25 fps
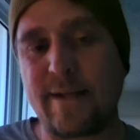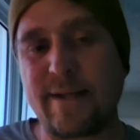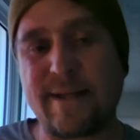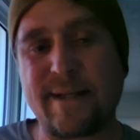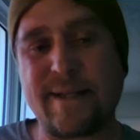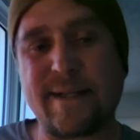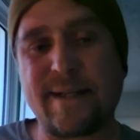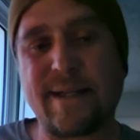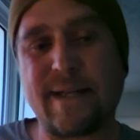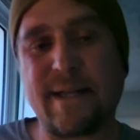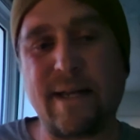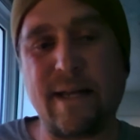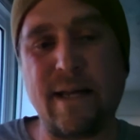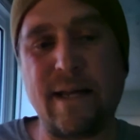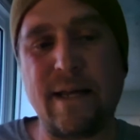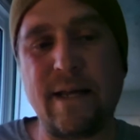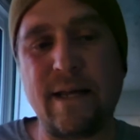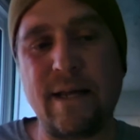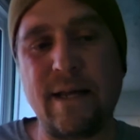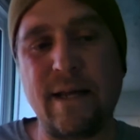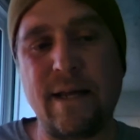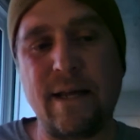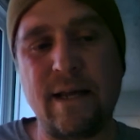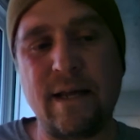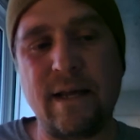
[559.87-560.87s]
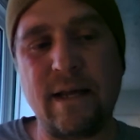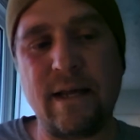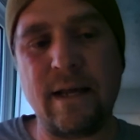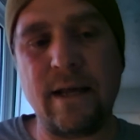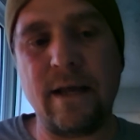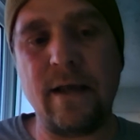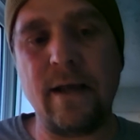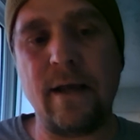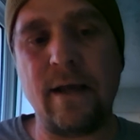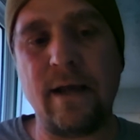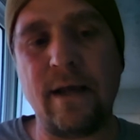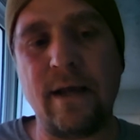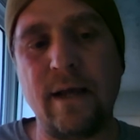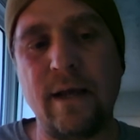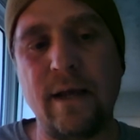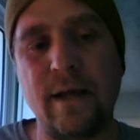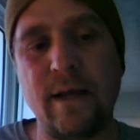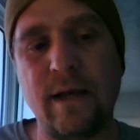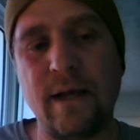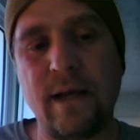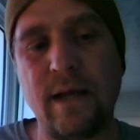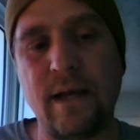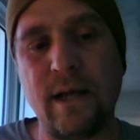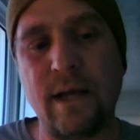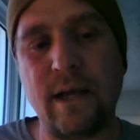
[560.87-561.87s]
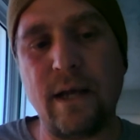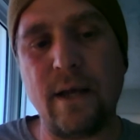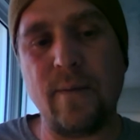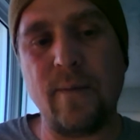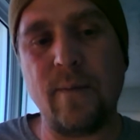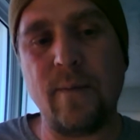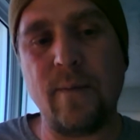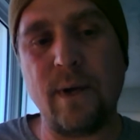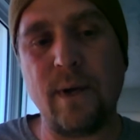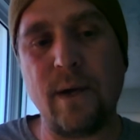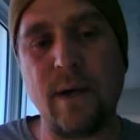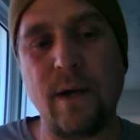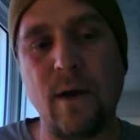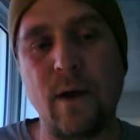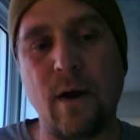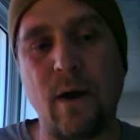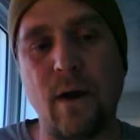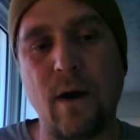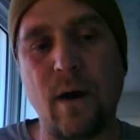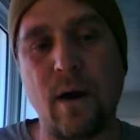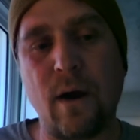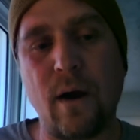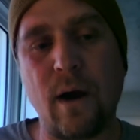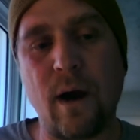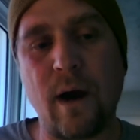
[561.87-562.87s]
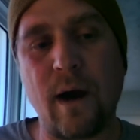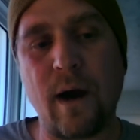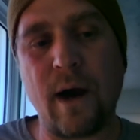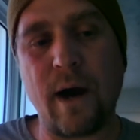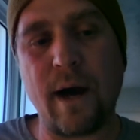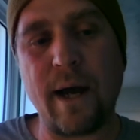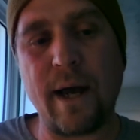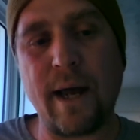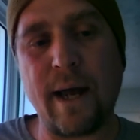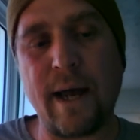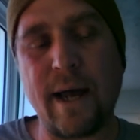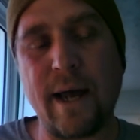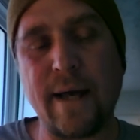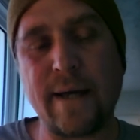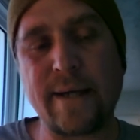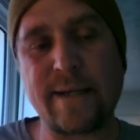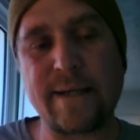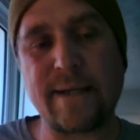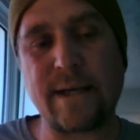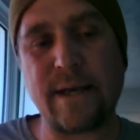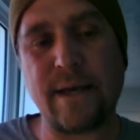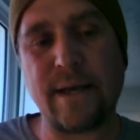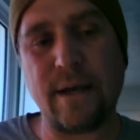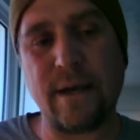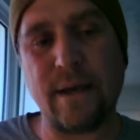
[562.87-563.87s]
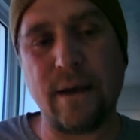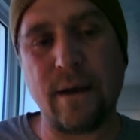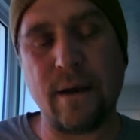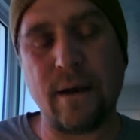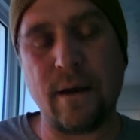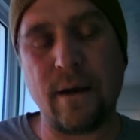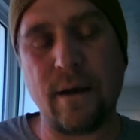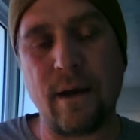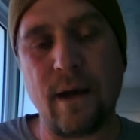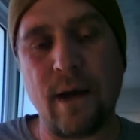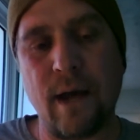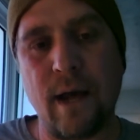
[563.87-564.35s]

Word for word: That's T E N E B R I S N